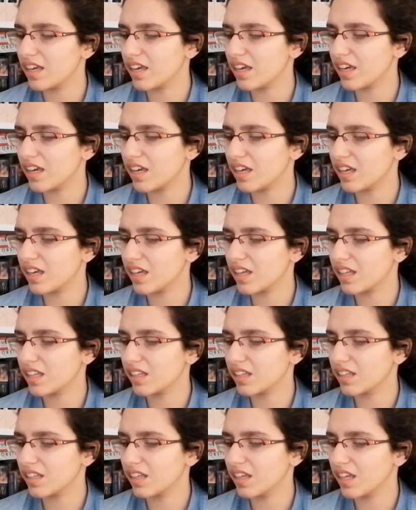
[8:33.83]

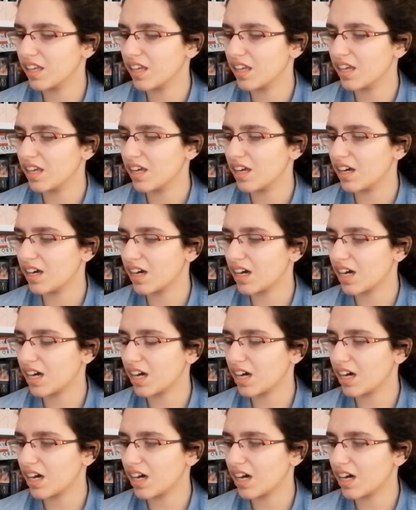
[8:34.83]
and
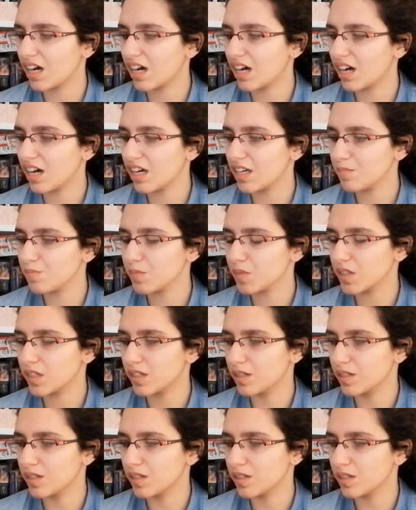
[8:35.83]
I'm